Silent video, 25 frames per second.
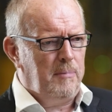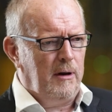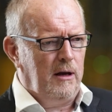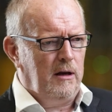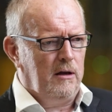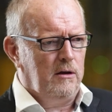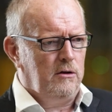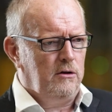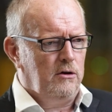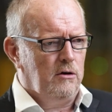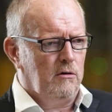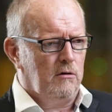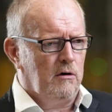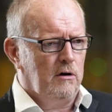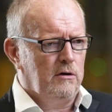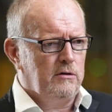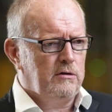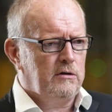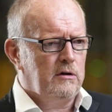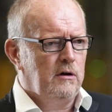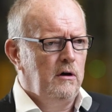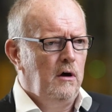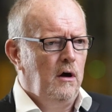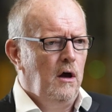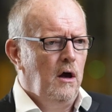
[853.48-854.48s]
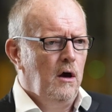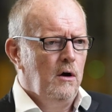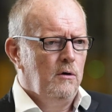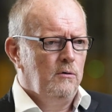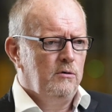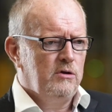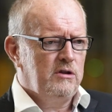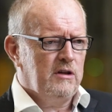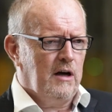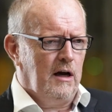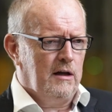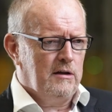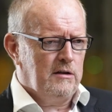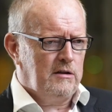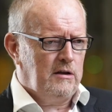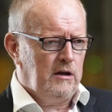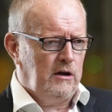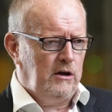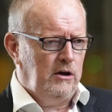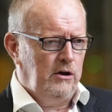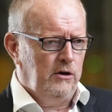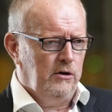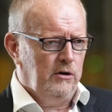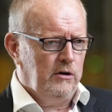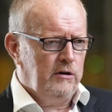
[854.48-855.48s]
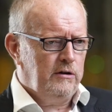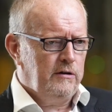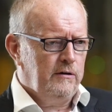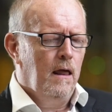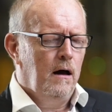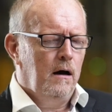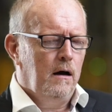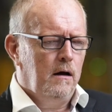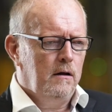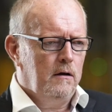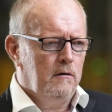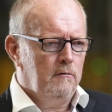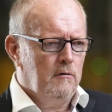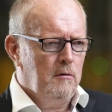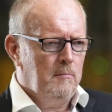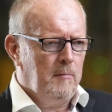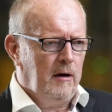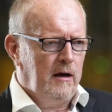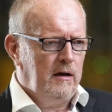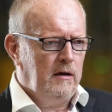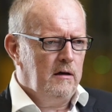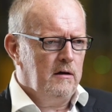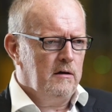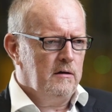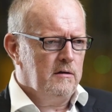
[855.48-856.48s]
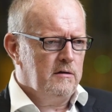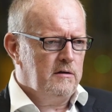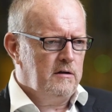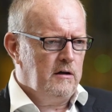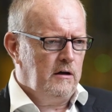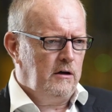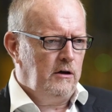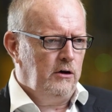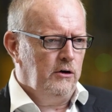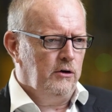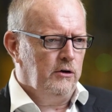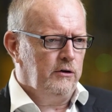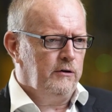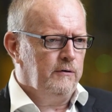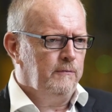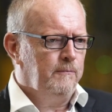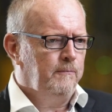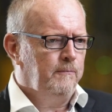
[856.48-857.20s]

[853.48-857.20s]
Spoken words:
billion euros was unsecured and the remainder secured.